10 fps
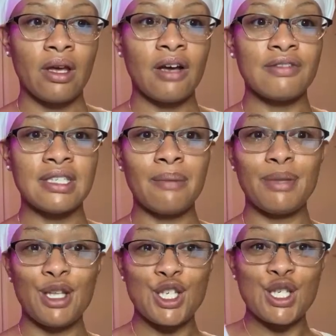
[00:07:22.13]
of
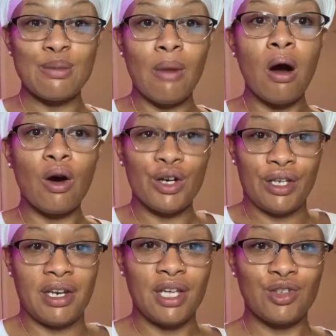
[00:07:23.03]
something small
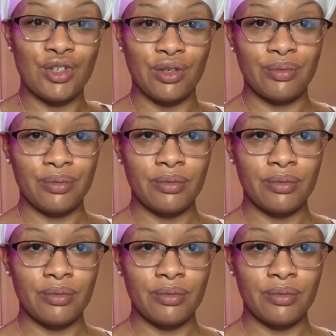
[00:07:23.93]
in nature,